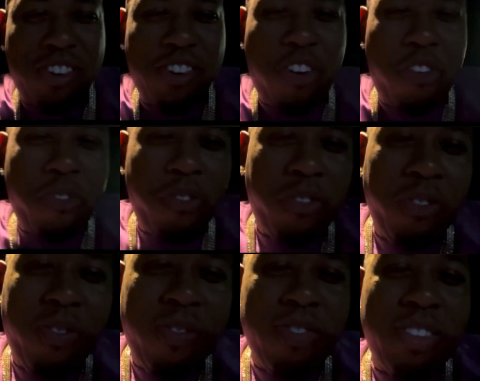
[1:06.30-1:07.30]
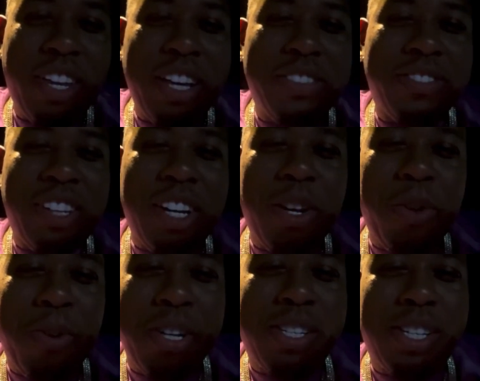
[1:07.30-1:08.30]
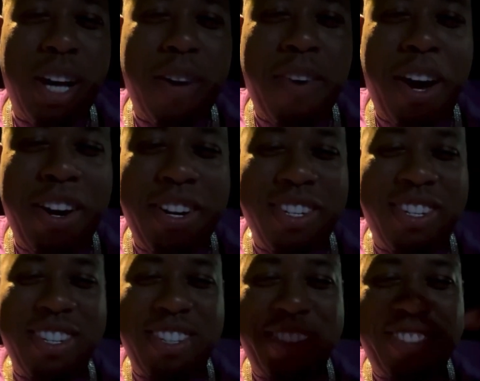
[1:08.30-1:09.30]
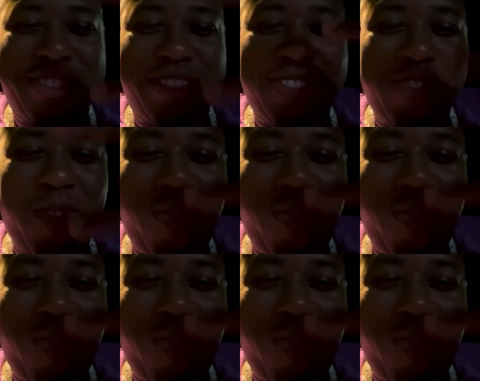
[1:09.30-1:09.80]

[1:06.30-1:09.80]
Hey, what up, Henny? What's up, Ernest? What's happening now?